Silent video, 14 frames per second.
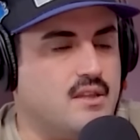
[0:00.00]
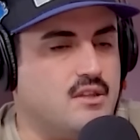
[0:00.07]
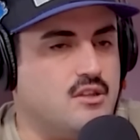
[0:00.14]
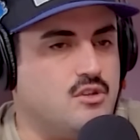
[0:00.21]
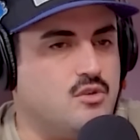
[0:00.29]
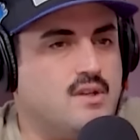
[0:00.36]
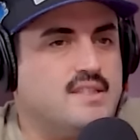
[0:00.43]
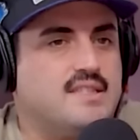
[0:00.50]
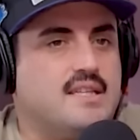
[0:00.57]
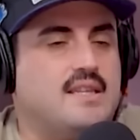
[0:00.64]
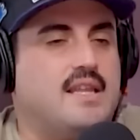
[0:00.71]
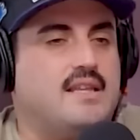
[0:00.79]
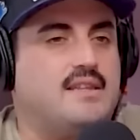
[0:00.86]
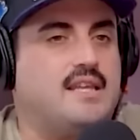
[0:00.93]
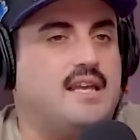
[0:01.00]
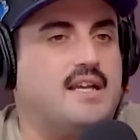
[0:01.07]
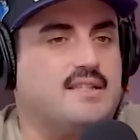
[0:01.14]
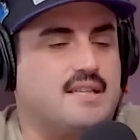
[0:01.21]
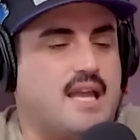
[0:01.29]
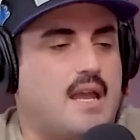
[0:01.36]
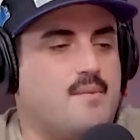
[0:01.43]
you can see that the
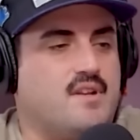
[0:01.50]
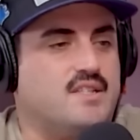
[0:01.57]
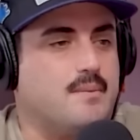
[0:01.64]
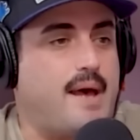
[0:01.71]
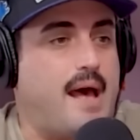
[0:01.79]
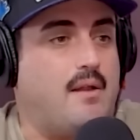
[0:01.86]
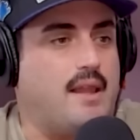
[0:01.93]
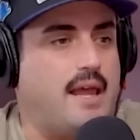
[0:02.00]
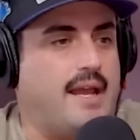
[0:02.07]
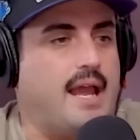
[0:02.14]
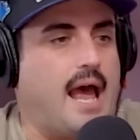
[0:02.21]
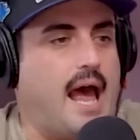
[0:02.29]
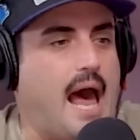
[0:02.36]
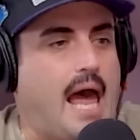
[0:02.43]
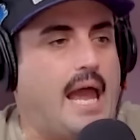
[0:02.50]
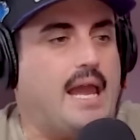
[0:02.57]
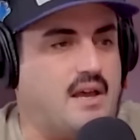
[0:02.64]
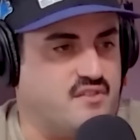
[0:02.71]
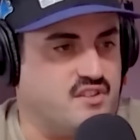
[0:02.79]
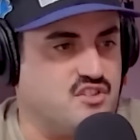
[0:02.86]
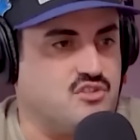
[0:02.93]
excitement is about like I
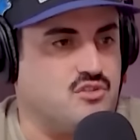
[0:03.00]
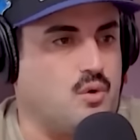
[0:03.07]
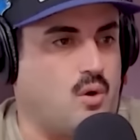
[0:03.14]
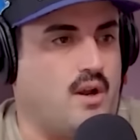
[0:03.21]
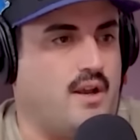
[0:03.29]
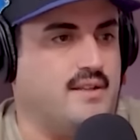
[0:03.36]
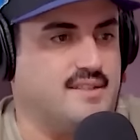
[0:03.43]
have a story to